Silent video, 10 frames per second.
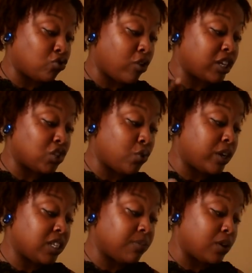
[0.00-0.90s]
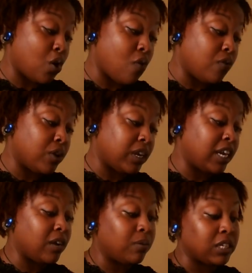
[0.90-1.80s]
trying to start something over
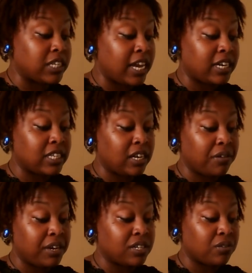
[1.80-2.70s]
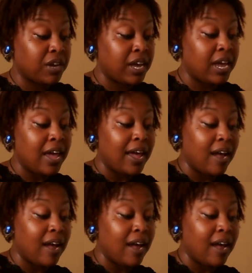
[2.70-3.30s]
again with the Sagittarius, okay?